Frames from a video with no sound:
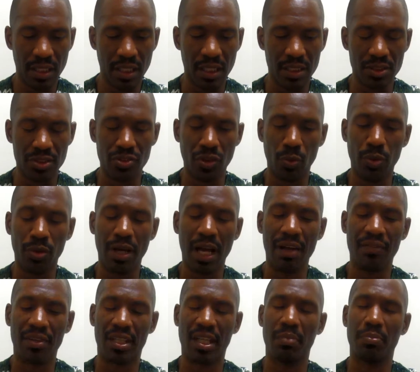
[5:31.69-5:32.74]
And so we'll
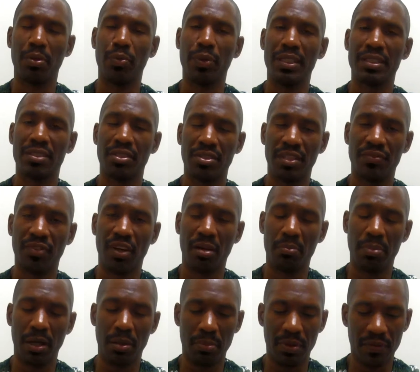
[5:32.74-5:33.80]
have a couple weeks on our
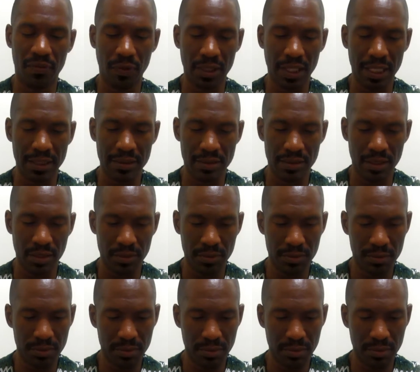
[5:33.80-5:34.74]
belt before that's due.